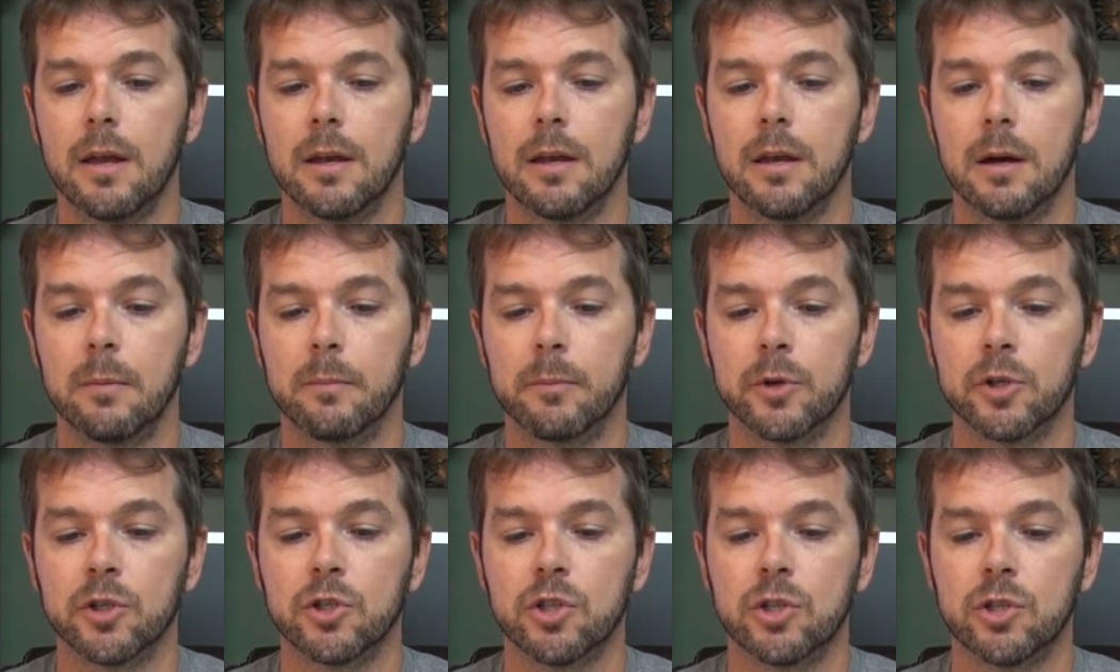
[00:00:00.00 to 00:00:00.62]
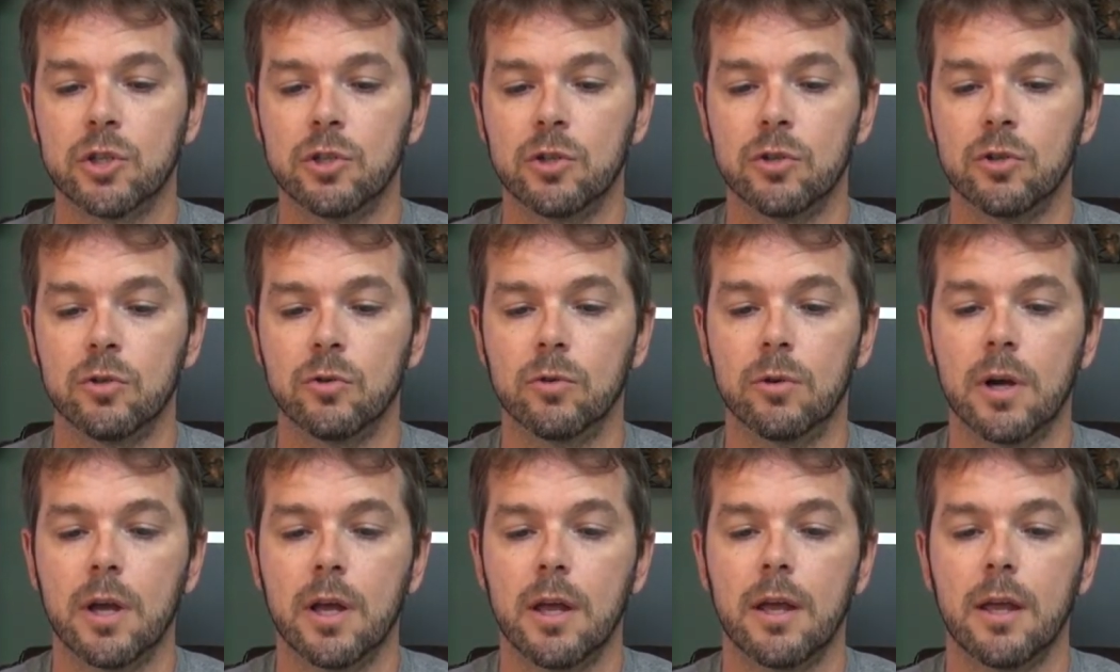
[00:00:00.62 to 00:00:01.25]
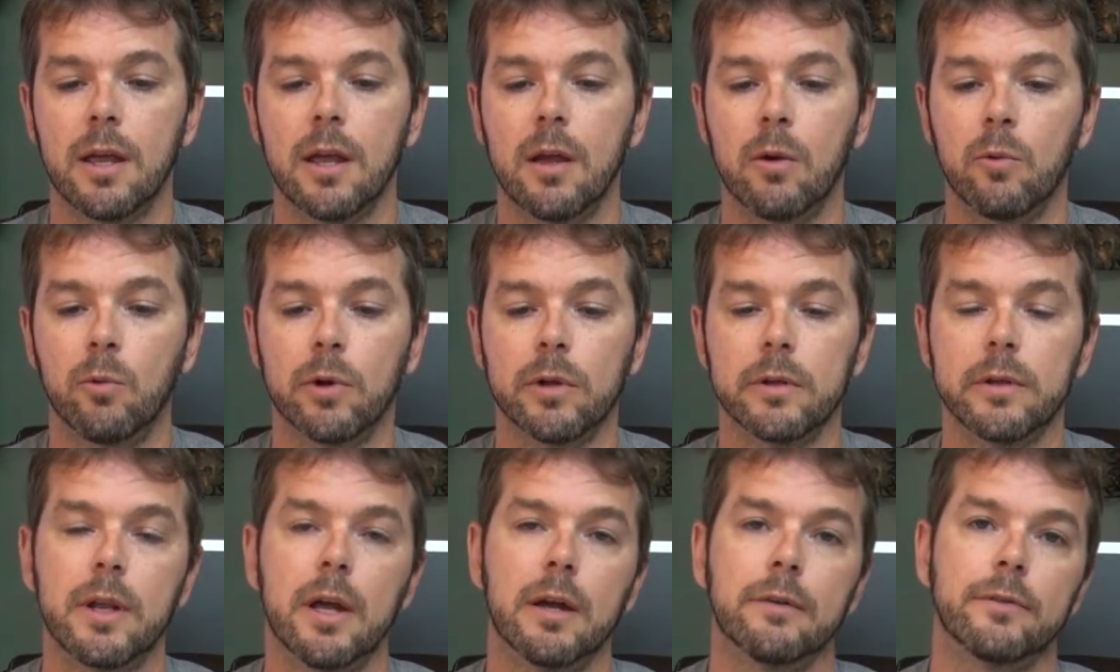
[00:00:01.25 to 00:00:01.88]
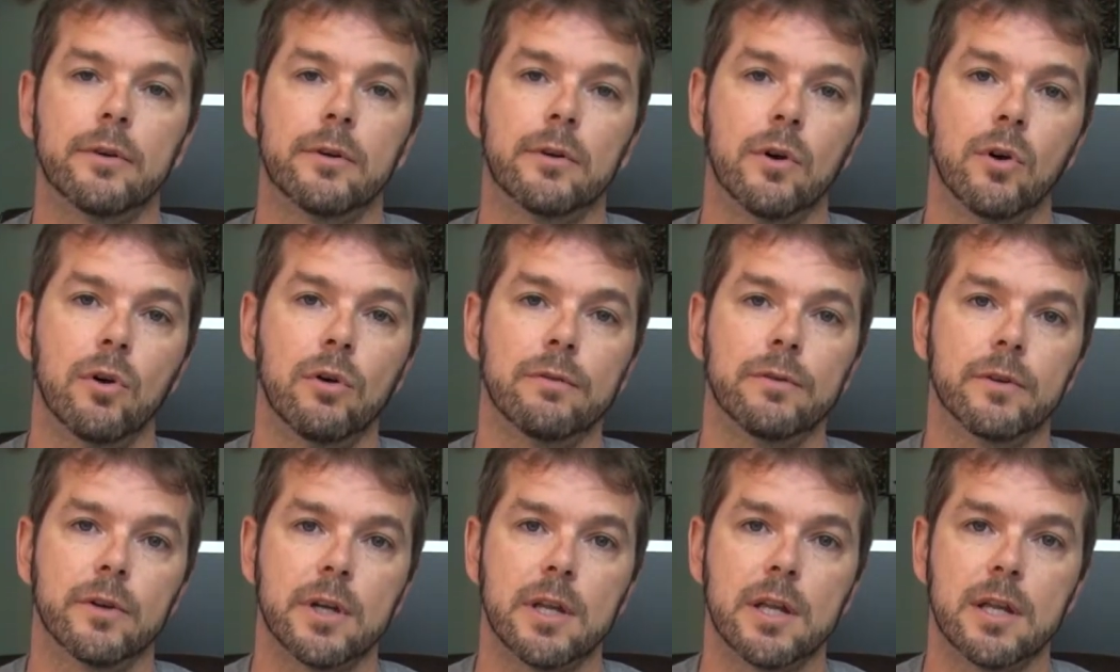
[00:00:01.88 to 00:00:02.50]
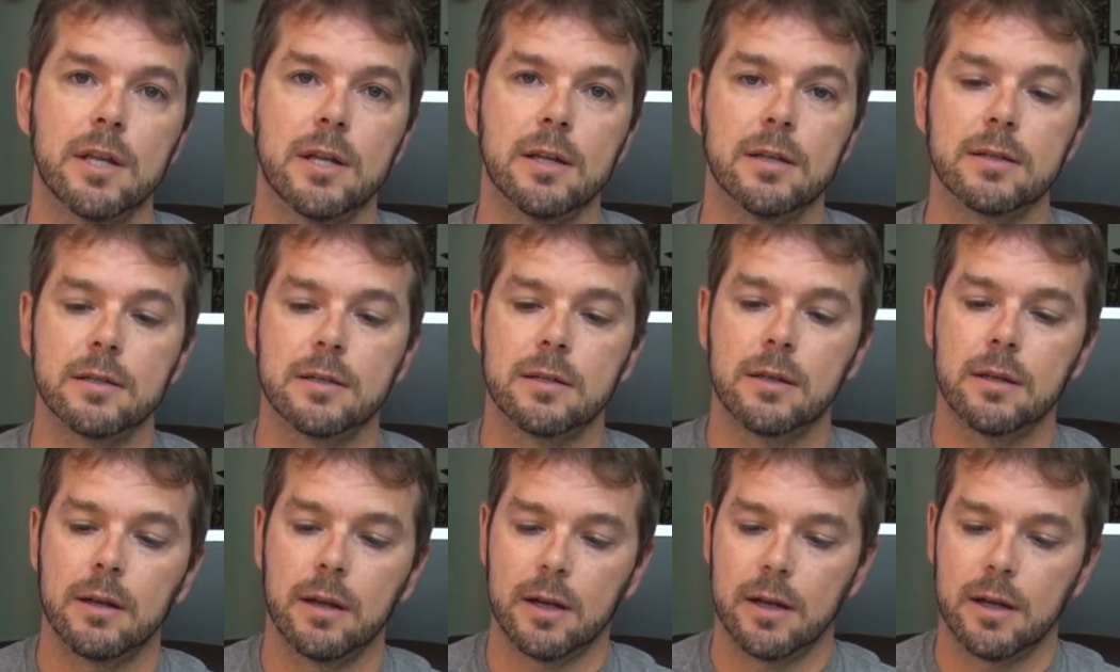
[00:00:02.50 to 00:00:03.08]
Number two, it will never overheat.